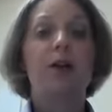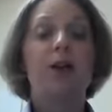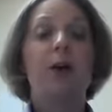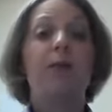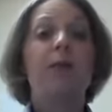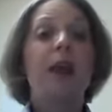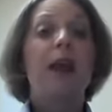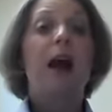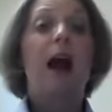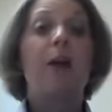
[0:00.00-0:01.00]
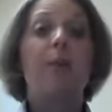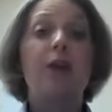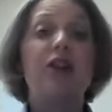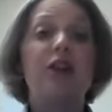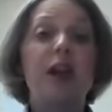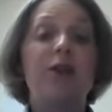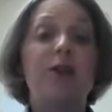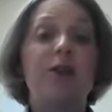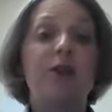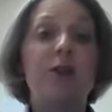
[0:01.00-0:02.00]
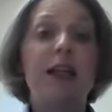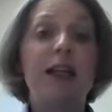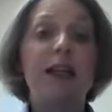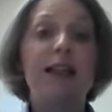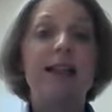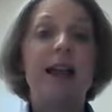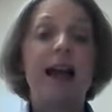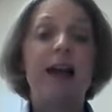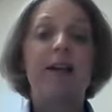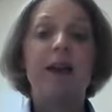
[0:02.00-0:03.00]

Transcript: So I appreciate you tuning in today.